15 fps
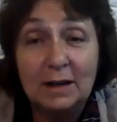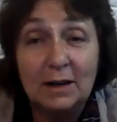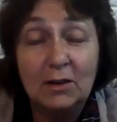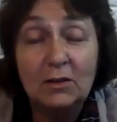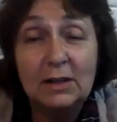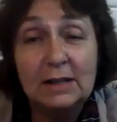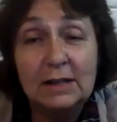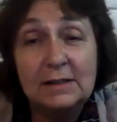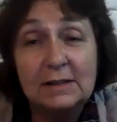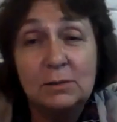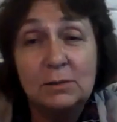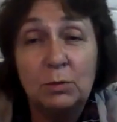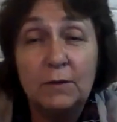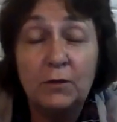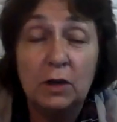now
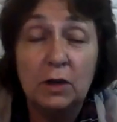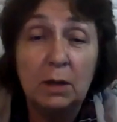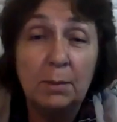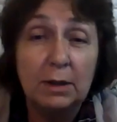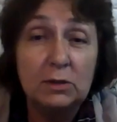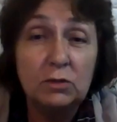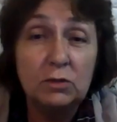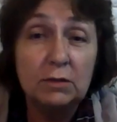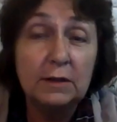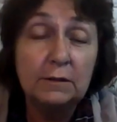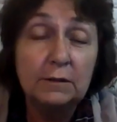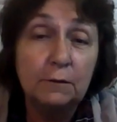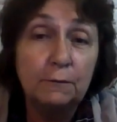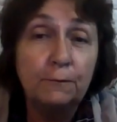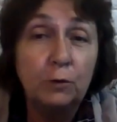we've got about
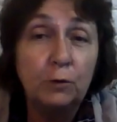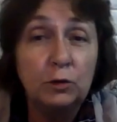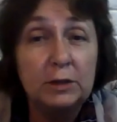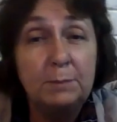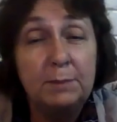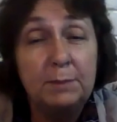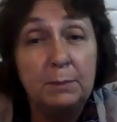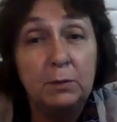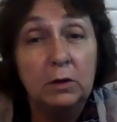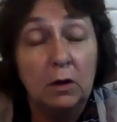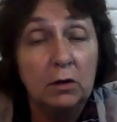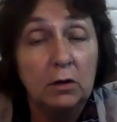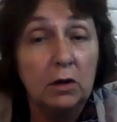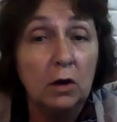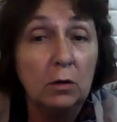240 people
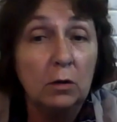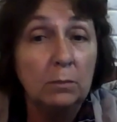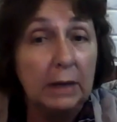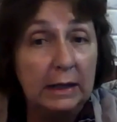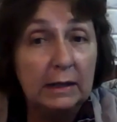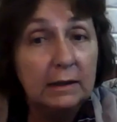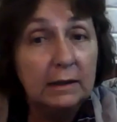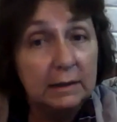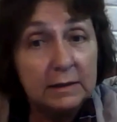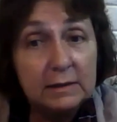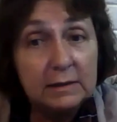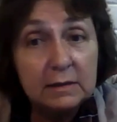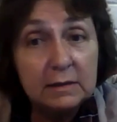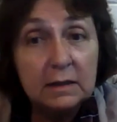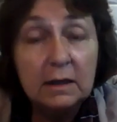on our mailing
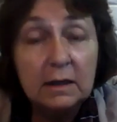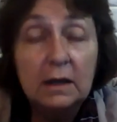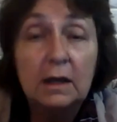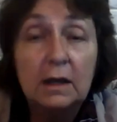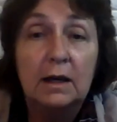list.